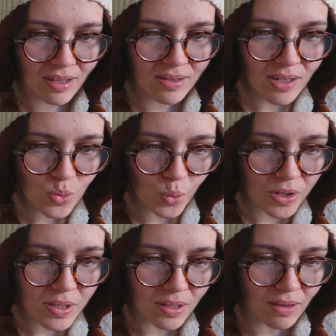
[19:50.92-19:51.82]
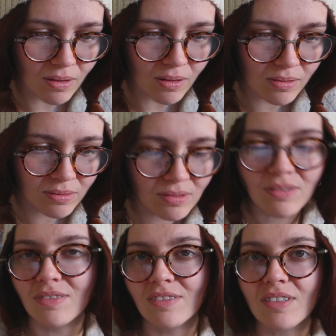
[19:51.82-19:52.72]
It says worsted
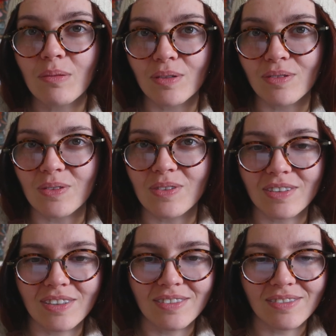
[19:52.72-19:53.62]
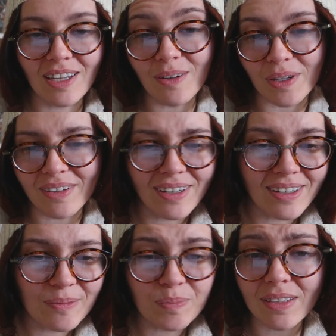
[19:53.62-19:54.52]
though. I'm confused. Anyway,
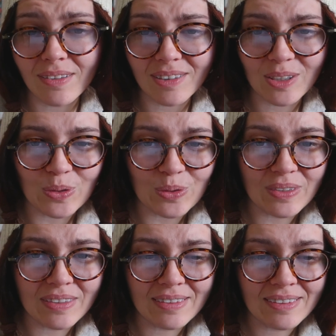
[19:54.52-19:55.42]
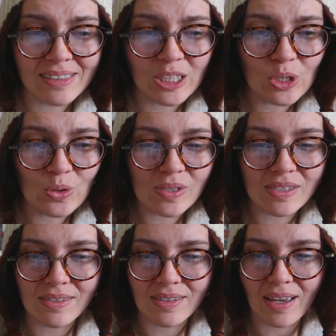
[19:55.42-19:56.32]
another cute
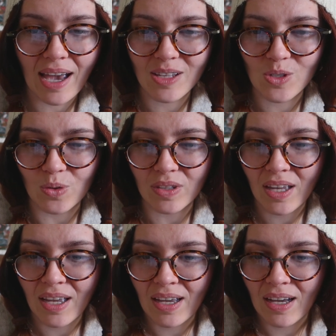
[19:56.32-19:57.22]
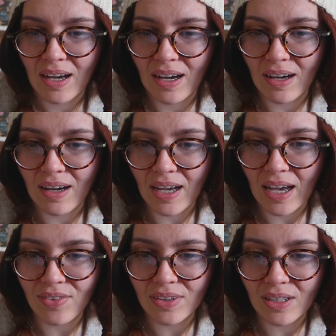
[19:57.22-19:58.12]
add-on. I
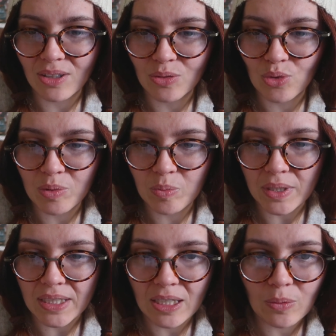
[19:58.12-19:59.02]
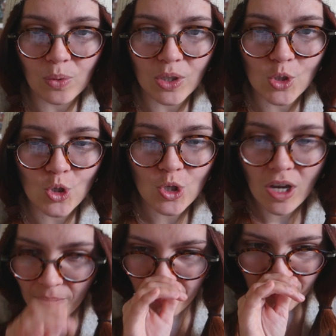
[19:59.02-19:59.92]
have another ribbed beanie, which,
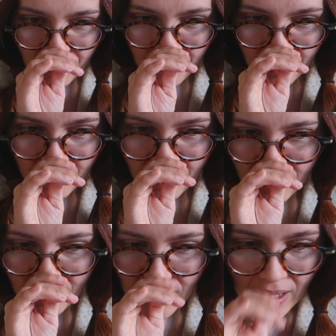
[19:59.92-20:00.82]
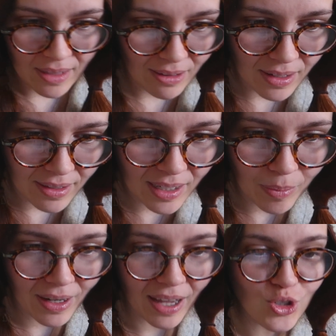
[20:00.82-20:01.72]
now that I think
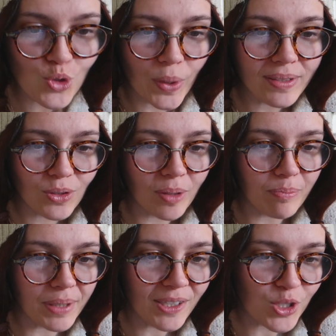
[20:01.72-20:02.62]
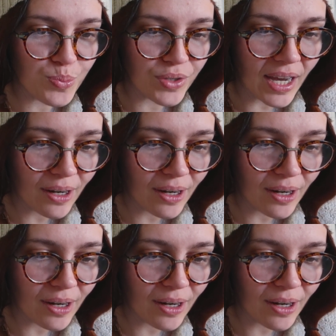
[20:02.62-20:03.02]
about it, I just went on a beanie spree.